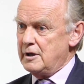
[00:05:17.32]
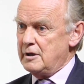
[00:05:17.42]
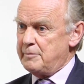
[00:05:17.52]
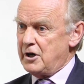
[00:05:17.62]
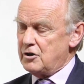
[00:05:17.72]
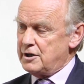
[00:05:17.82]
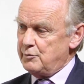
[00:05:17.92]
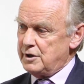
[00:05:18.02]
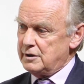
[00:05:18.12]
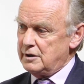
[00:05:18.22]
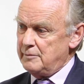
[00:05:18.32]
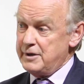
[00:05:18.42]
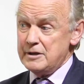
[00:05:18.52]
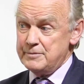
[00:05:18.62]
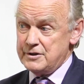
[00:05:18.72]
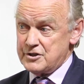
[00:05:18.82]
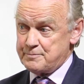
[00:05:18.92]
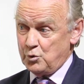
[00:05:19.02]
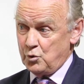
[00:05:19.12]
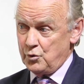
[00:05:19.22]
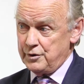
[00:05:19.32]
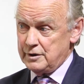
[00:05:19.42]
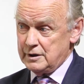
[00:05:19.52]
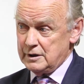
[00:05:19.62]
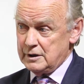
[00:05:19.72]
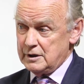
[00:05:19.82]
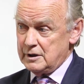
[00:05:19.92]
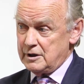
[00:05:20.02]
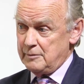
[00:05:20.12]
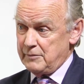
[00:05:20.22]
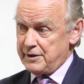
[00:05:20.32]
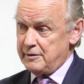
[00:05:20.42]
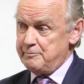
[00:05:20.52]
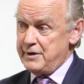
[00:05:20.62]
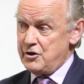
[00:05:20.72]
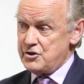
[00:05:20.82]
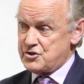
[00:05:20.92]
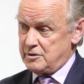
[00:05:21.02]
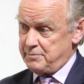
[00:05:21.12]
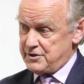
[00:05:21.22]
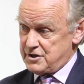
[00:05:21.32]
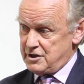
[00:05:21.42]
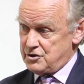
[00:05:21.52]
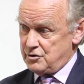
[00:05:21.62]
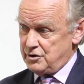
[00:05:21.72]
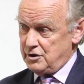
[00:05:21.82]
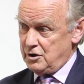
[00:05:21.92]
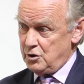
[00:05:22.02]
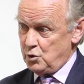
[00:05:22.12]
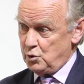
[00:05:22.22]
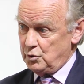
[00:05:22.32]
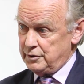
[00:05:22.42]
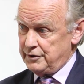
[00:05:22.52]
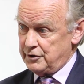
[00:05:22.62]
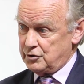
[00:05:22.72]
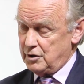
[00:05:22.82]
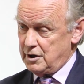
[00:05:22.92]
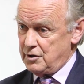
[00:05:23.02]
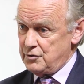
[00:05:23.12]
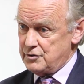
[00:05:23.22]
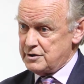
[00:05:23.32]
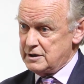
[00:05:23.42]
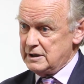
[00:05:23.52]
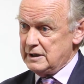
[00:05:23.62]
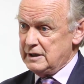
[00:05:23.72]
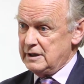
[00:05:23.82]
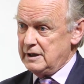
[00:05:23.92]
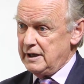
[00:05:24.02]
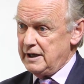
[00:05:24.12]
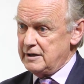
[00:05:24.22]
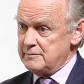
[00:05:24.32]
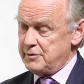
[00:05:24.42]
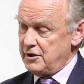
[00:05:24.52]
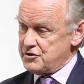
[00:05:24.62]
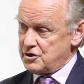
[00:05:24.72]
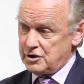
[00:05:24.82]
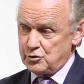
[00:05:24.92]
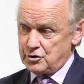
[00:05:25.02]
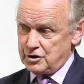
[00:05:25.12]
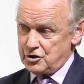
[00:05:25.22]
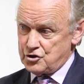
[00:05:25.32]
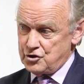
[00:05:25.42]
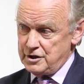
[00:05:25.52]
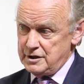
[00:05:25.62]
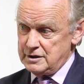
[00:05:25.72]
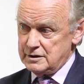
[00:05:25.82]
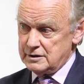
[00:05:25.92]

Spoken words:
apparently when a baby is born, the mother buries the placenta in a hole in the ground and plants a coconut tree